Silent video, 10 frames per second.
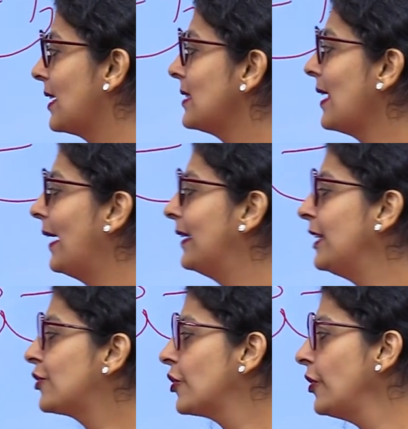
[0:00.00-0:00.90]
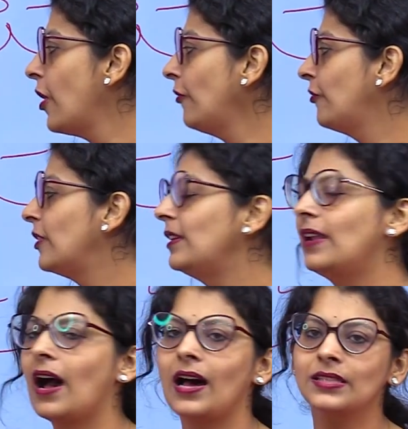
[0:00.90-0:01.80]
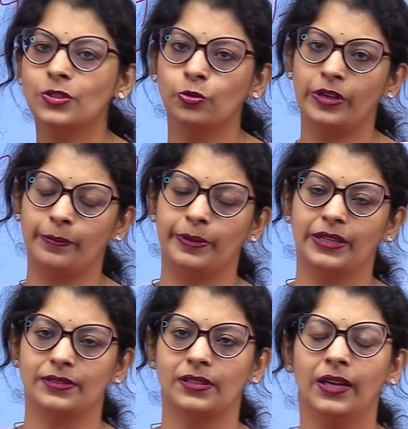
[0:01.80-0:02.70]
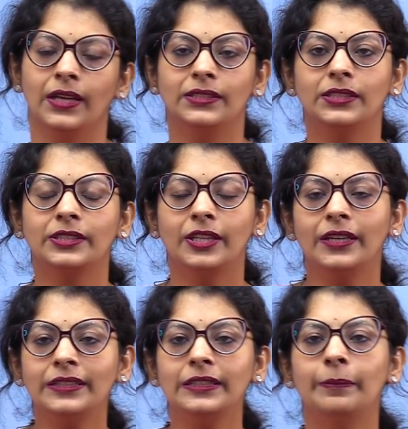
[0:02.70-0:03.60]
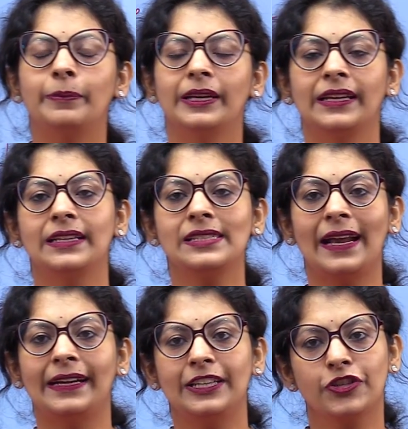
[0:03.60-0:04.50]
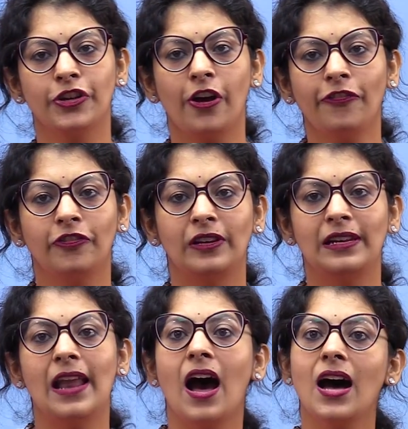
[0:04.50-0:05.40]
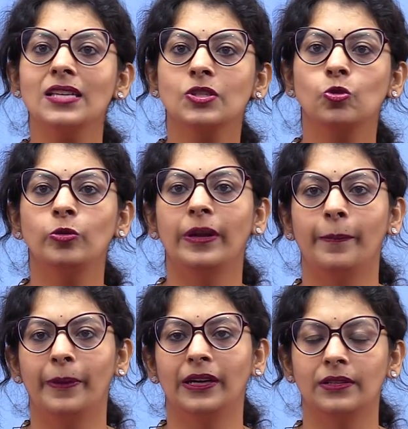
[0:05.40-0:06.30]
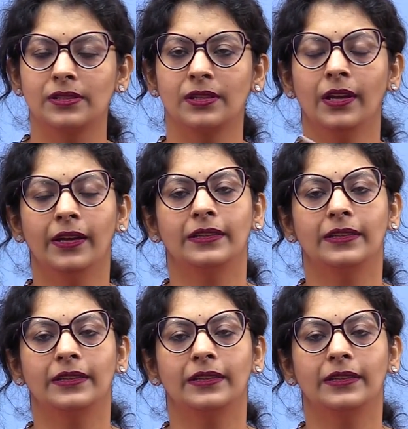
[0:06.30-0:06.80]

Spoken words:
is addition of last two numbers. The third number is addition of last two numbers.